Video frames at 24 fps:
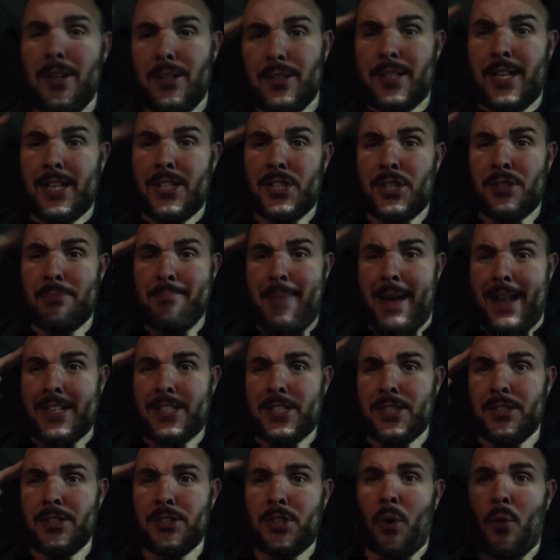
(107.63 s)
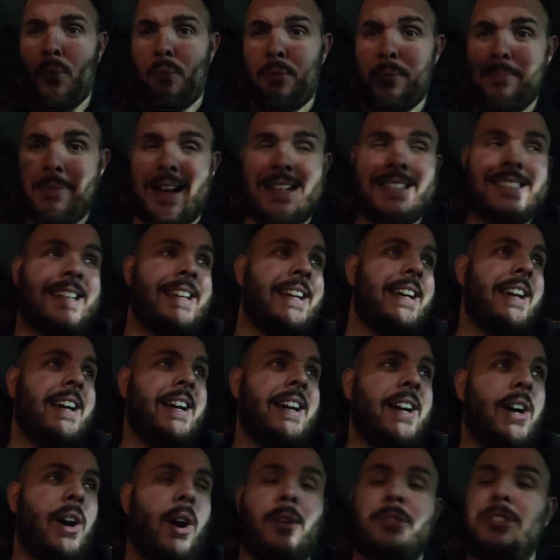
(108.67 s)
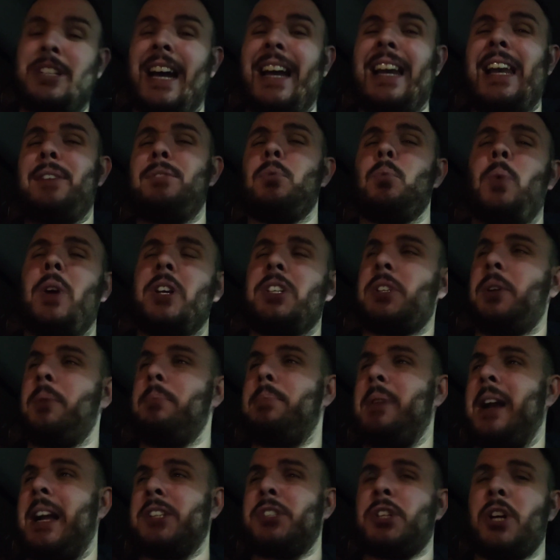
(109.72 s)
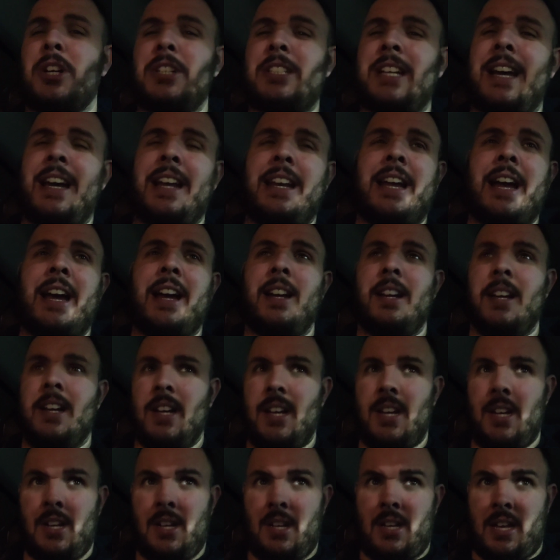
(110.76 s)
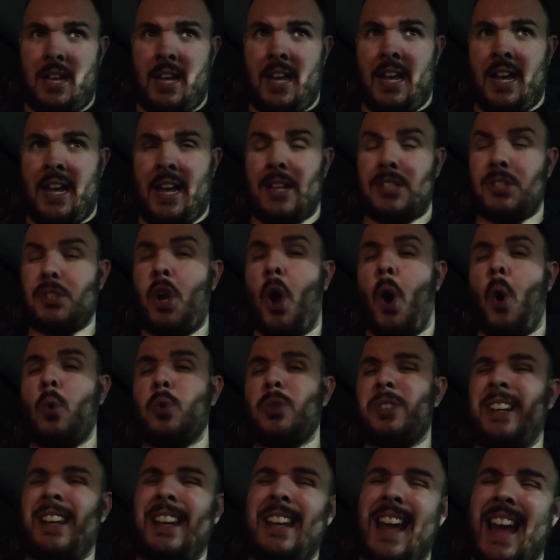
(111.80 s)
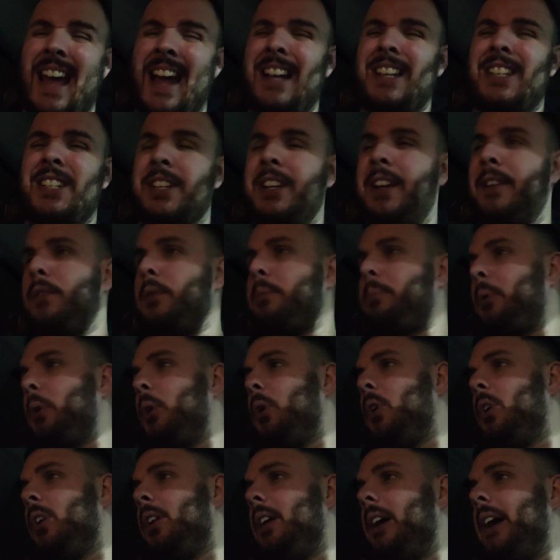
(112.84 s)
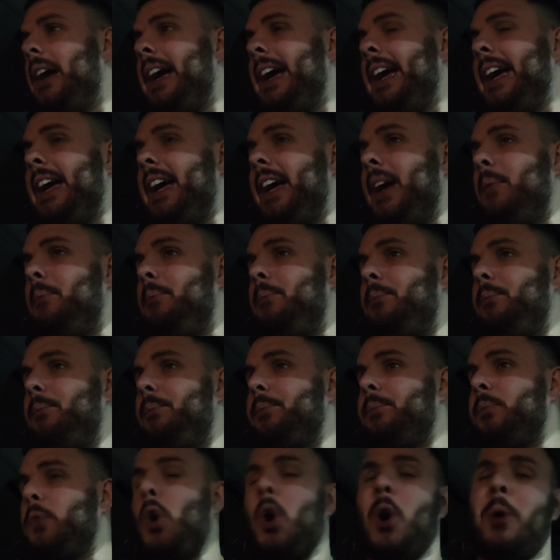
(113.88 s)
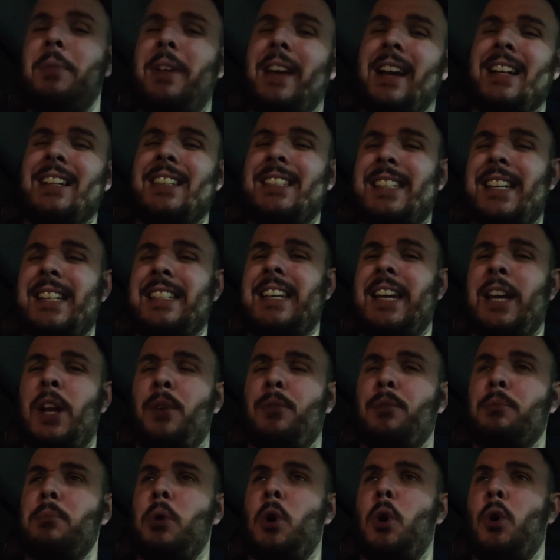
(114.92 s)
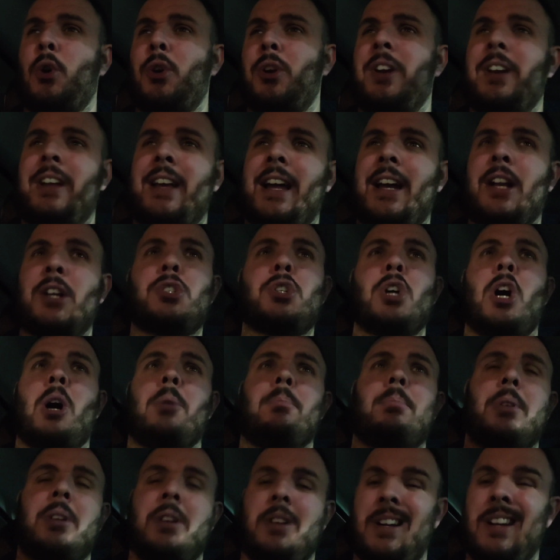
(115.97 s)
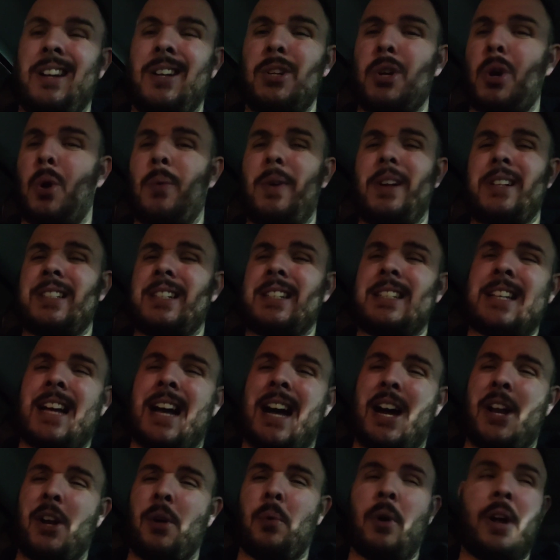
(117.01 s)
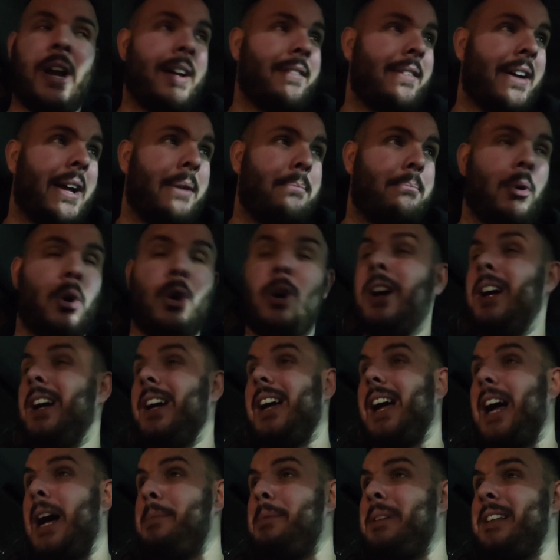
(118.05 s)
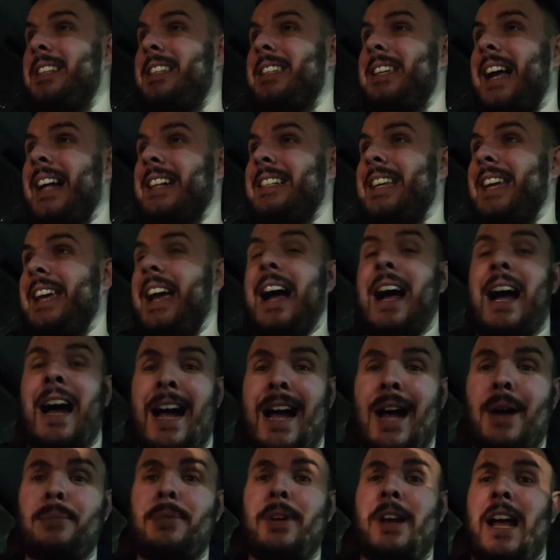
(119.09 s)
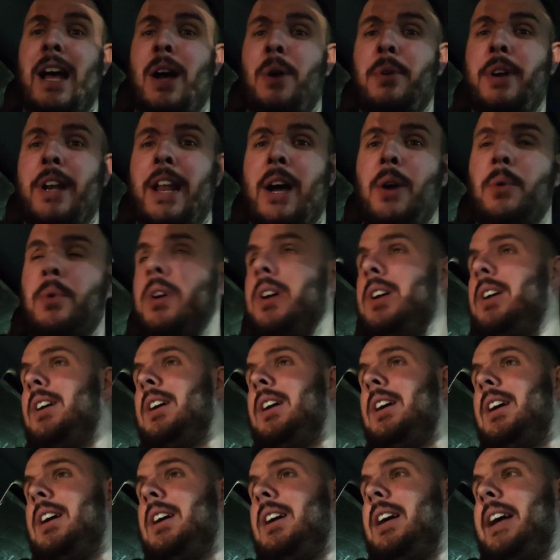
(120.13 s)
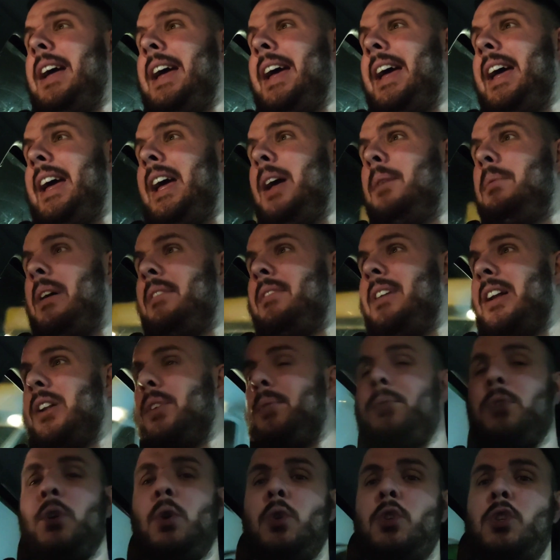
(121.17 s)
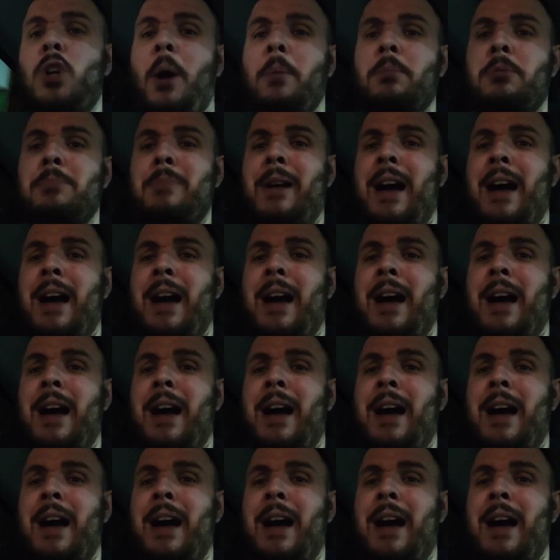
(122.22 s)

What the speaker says: This is mental note for Matty. Obviously, I live in Whiston, Prescott area. It's Knowsley, edge of Liverpool. Normally, I can sit here over morning and get a job going into town or whatever, but I've been sat here 30 minutes now. I've had a few jobs